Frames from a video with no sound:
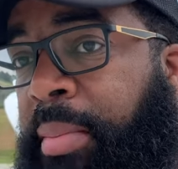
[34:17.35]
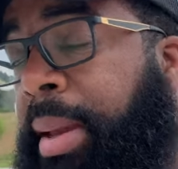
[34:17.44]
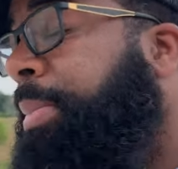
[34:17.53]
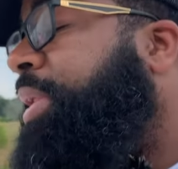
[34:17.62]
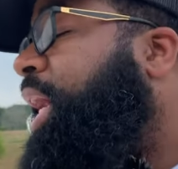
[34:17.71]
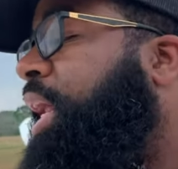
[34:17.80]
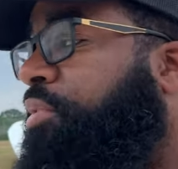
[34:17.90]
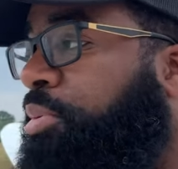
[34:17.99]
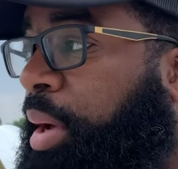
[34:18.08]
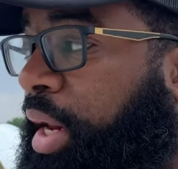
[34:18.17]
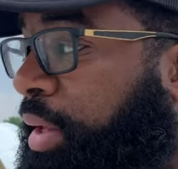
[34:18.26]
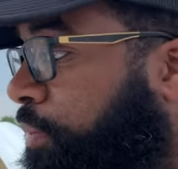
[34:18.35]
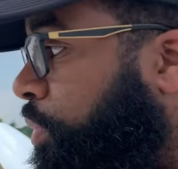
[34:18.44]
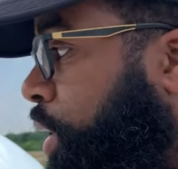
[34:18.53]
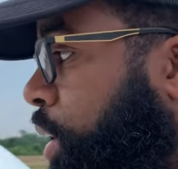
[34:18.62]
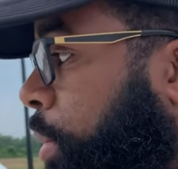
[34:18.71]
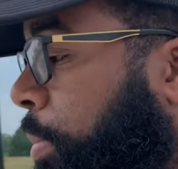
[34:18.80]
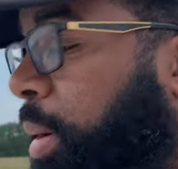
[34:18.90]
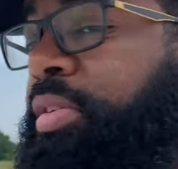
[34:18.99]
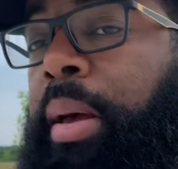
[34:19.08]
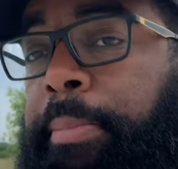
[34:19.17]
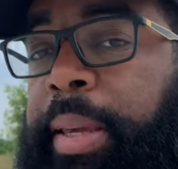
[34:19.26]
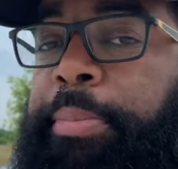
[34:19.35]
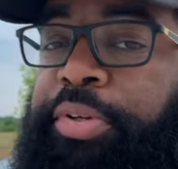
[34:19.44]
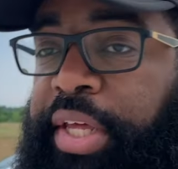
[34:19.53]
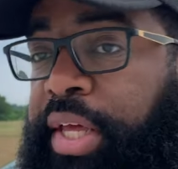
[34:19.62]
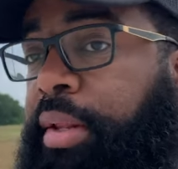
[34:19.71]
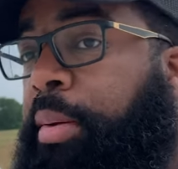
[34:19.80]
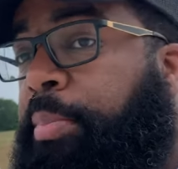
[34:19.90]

Maybe not everybody, but some people did,